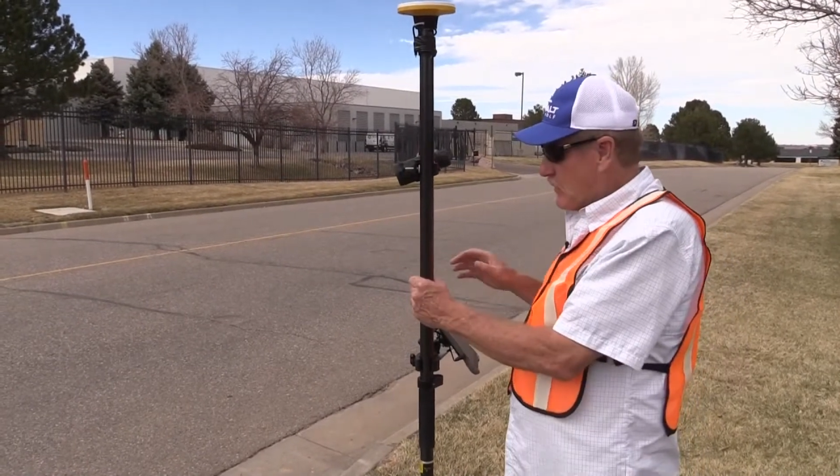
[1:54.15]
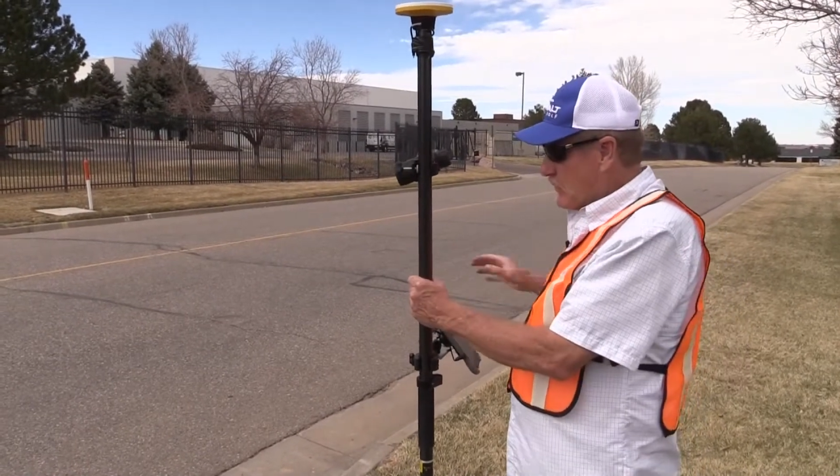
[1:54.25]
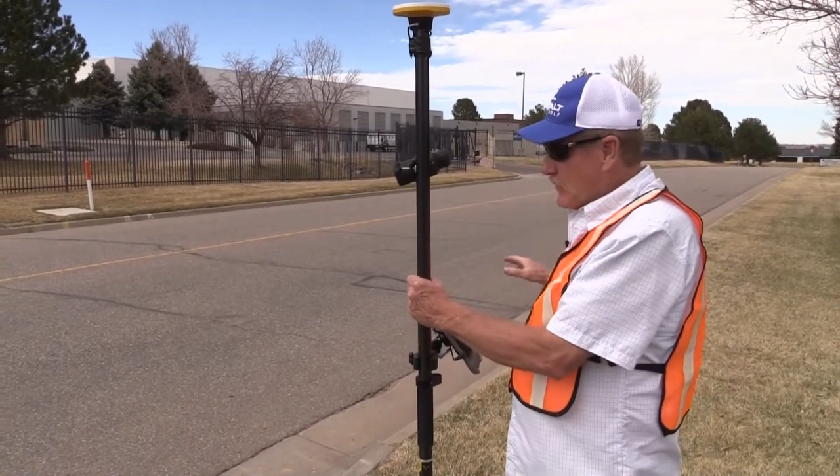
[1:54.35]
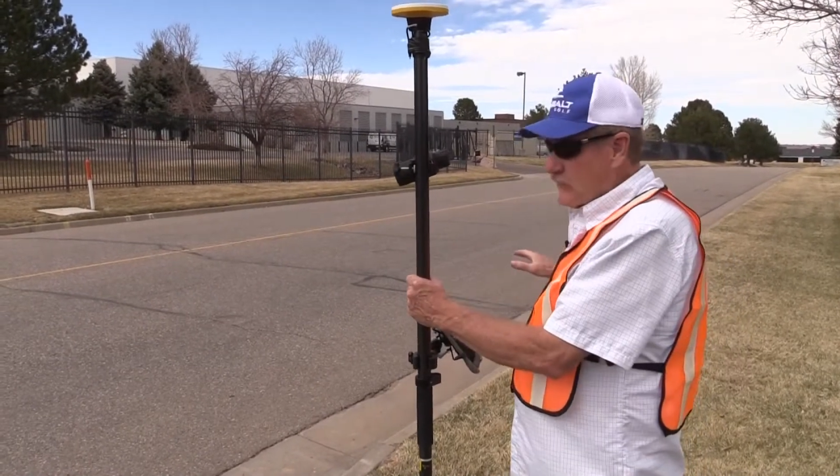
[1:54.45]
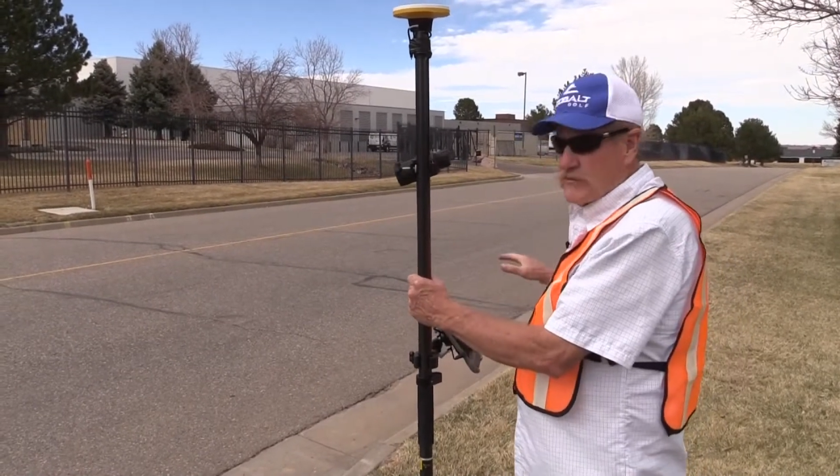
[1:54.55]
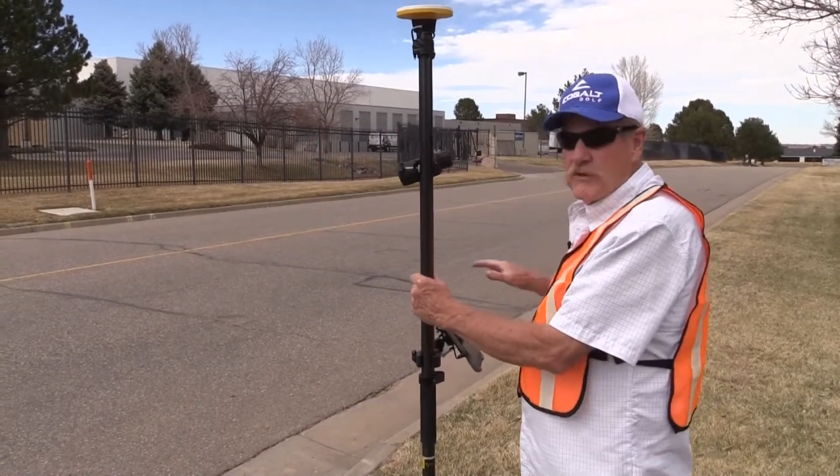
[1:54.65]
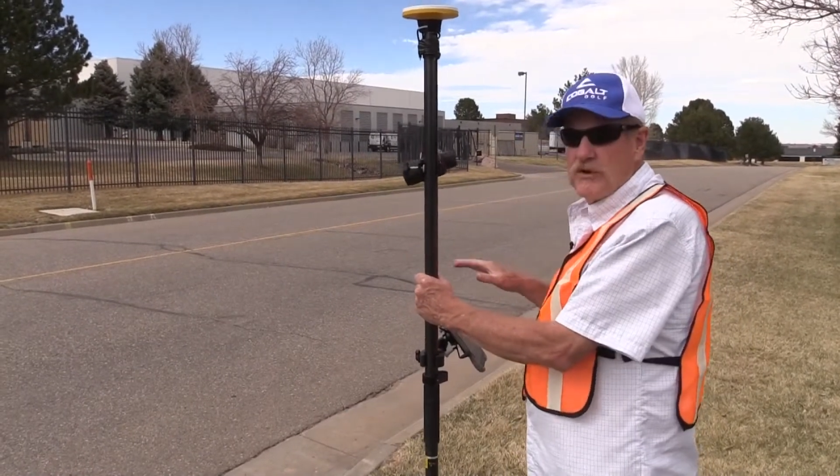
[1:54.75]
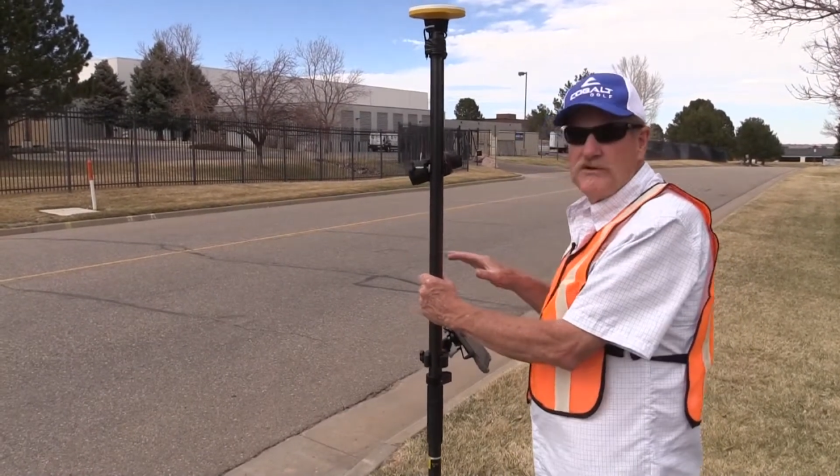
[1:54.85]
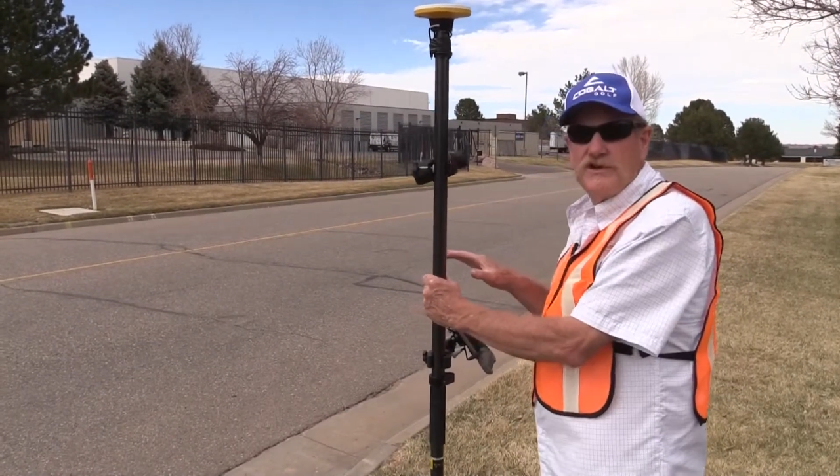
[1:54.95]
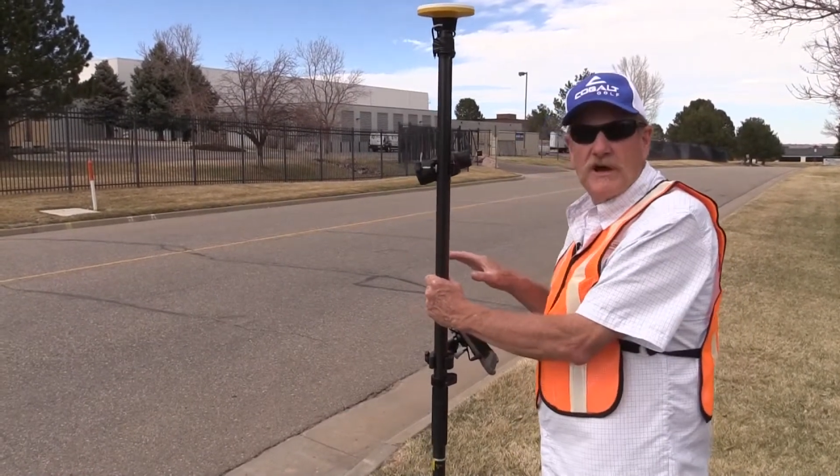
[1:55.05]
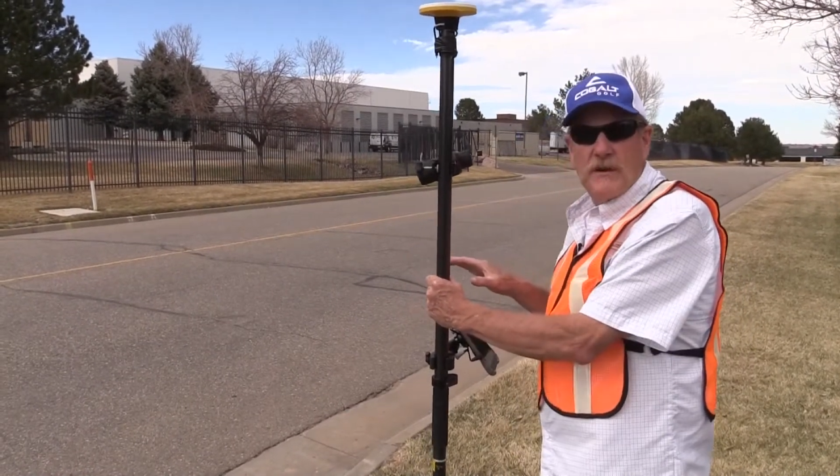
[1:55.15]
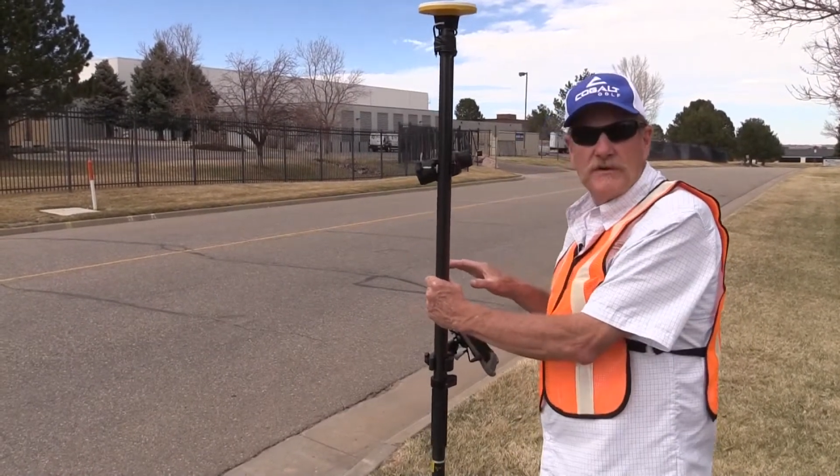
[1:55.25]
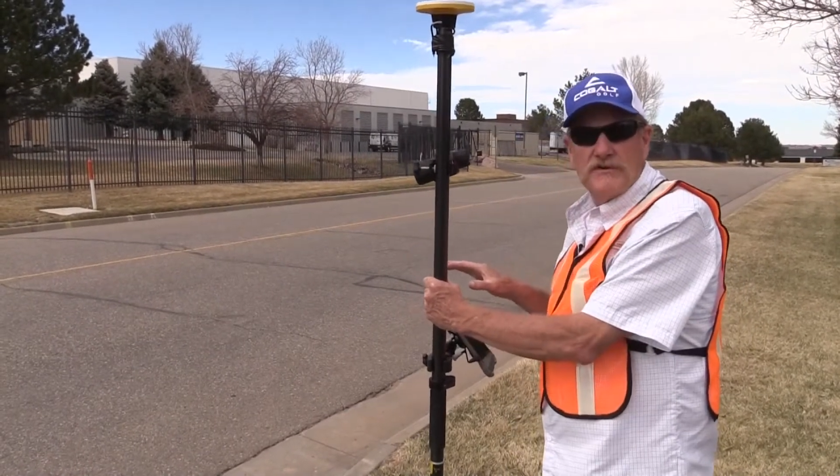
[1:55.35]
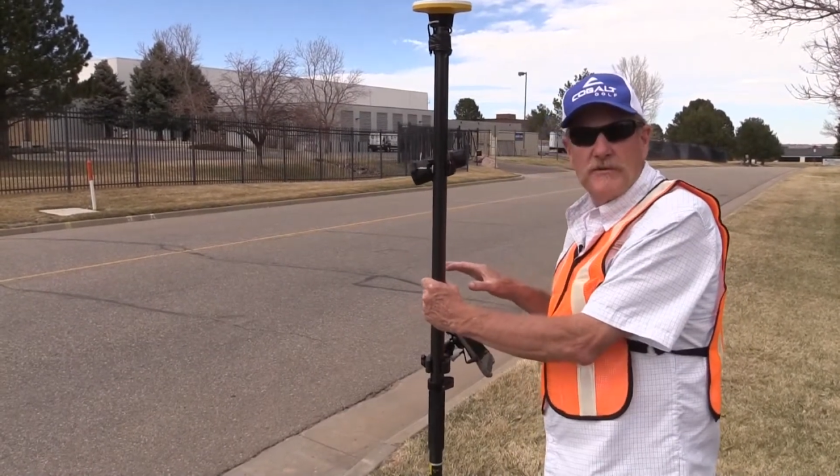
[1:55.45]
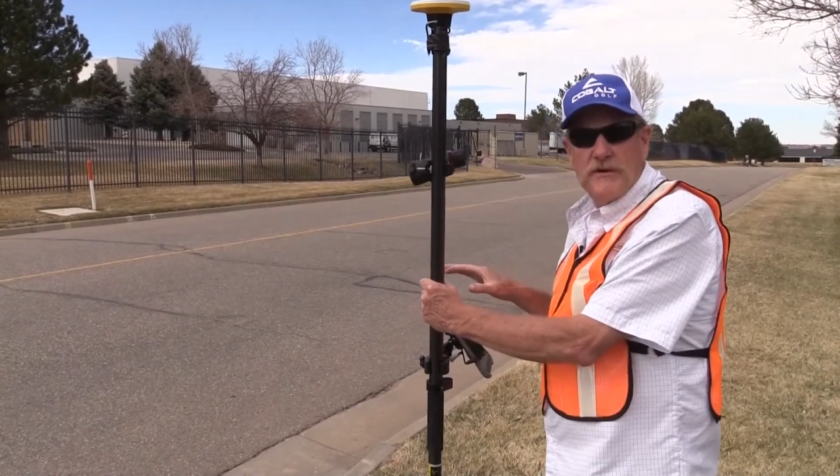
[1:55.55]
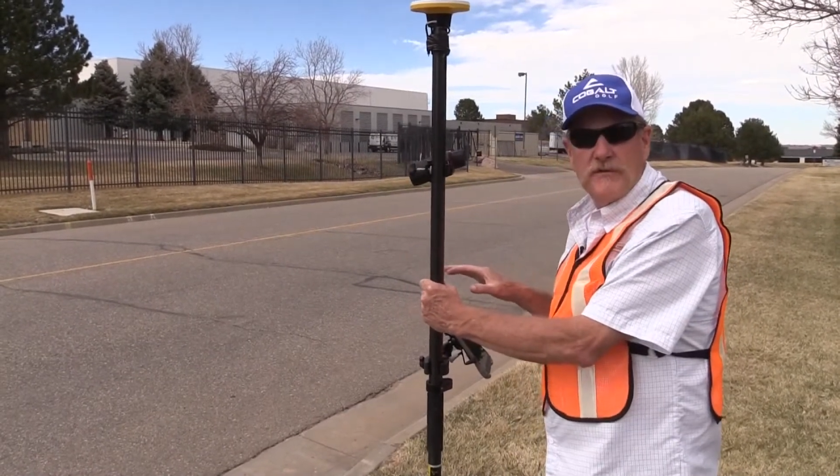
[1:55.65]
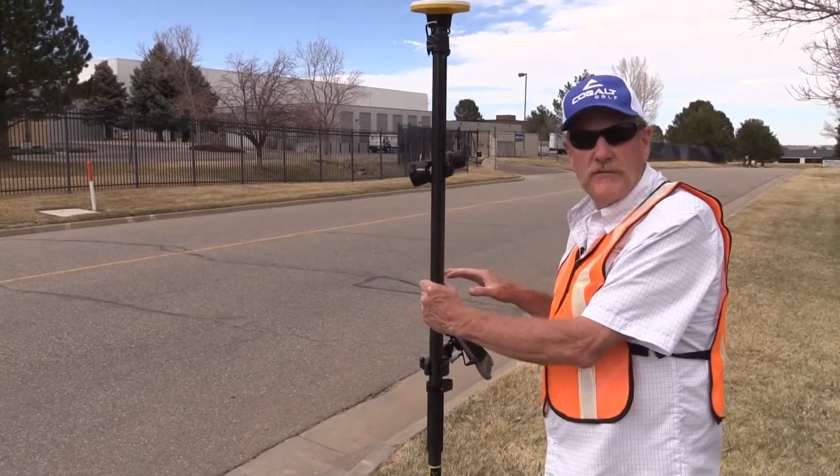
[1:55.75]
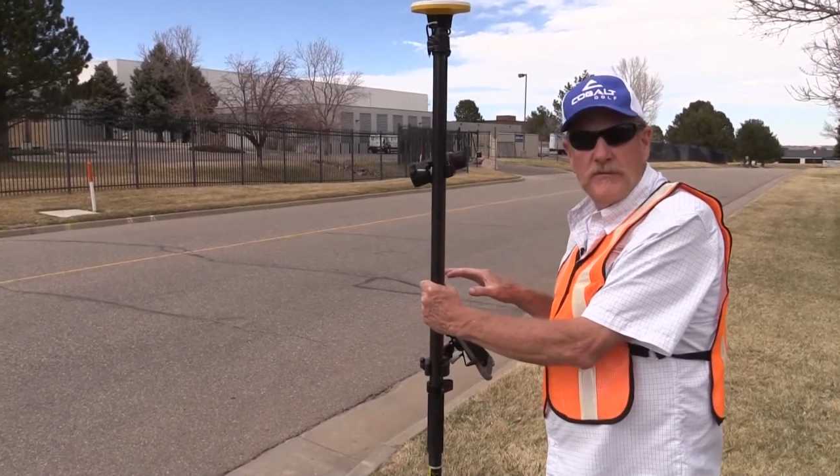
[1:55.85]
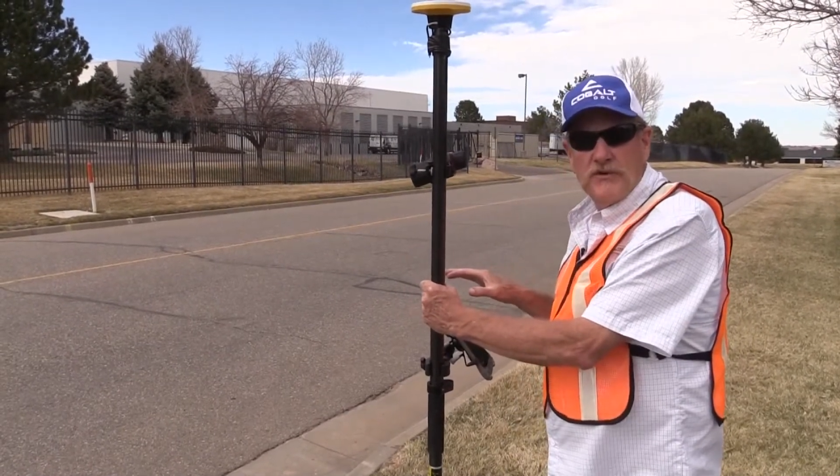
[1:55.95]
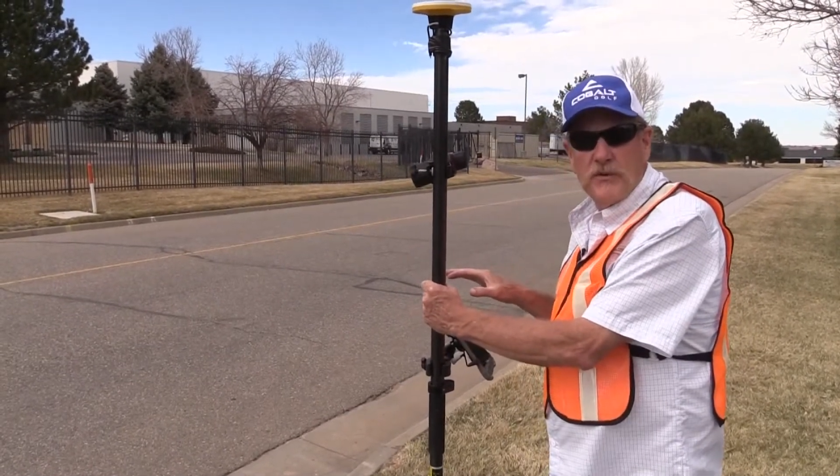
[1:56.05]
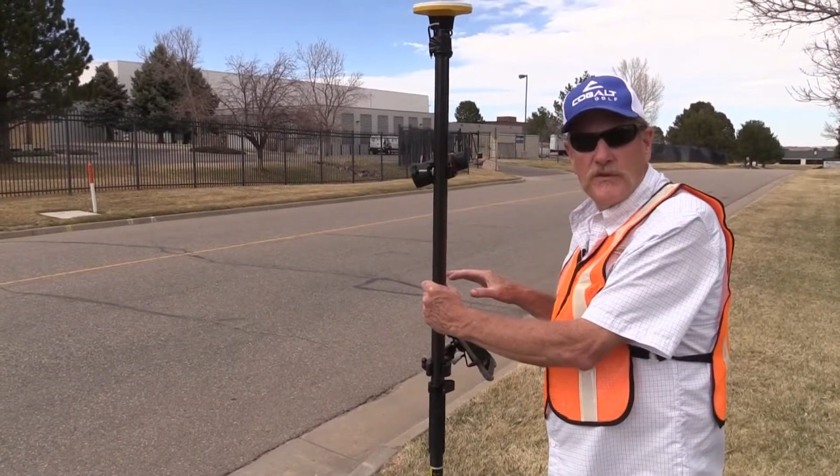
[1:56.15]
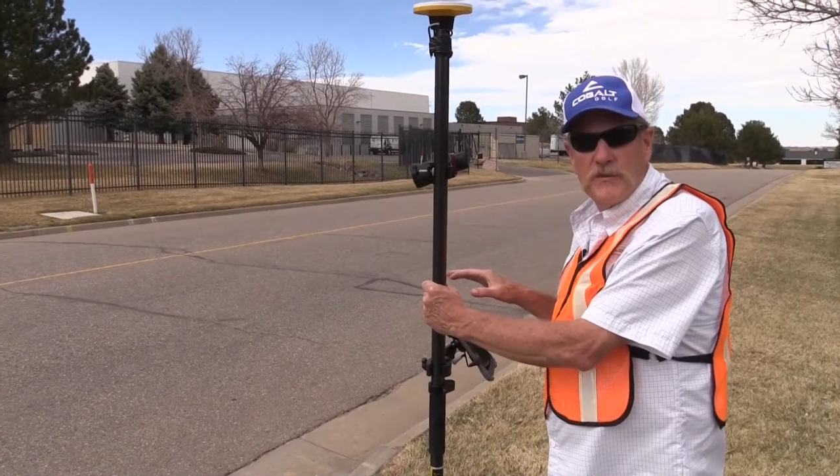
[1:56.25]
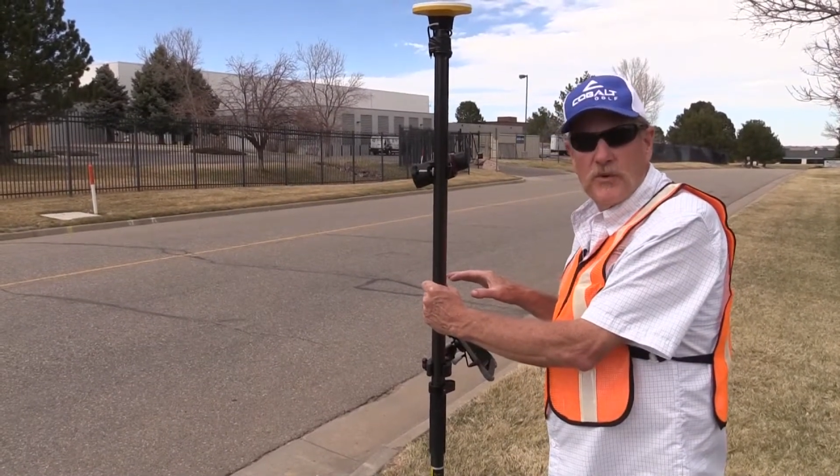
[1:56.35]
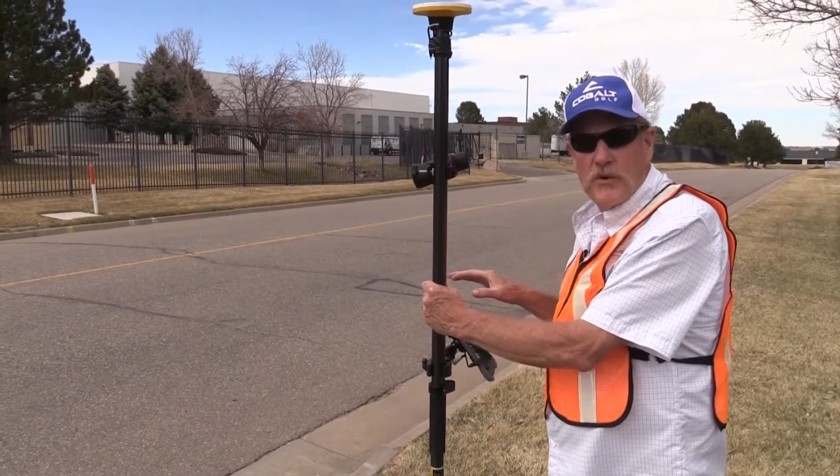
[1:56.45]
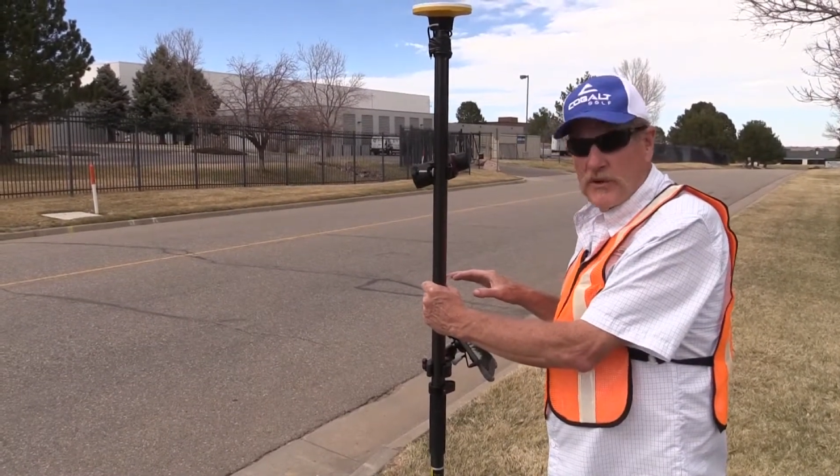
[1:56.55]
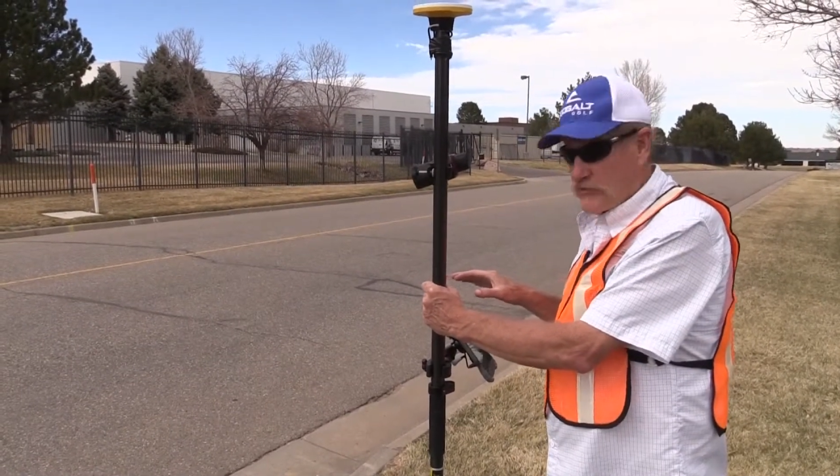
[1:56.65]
to create some good geometry between the points.